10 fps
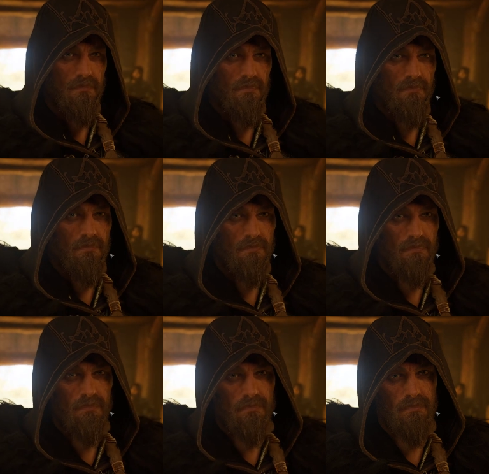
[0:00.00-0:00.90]

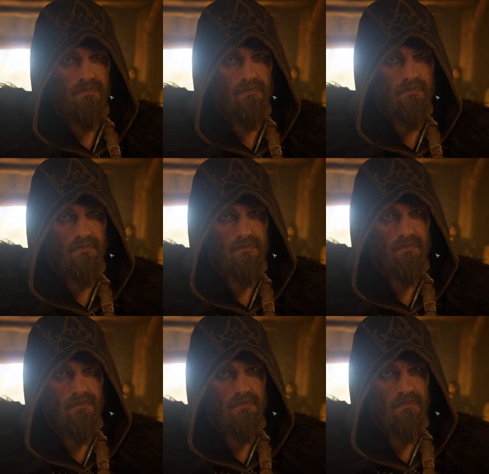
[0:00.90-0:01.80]

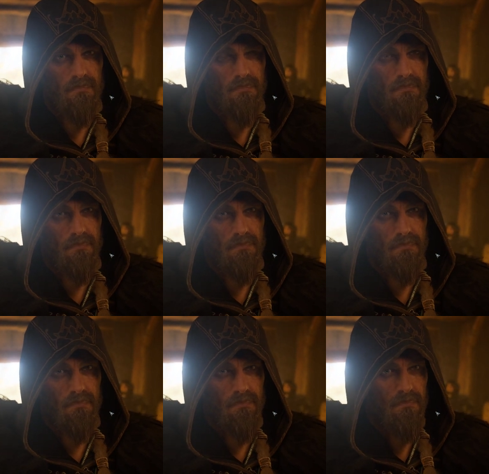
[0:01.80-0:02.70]

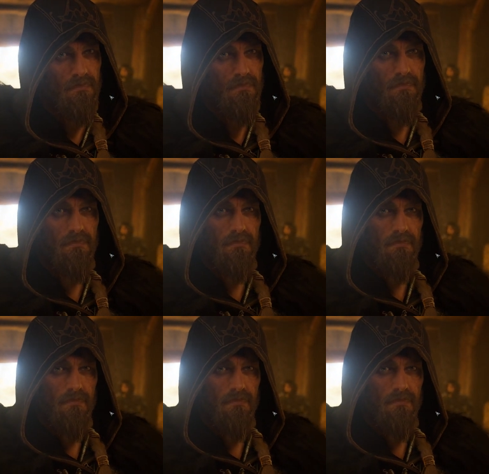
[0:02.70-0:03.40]
No one is speaking in this clip.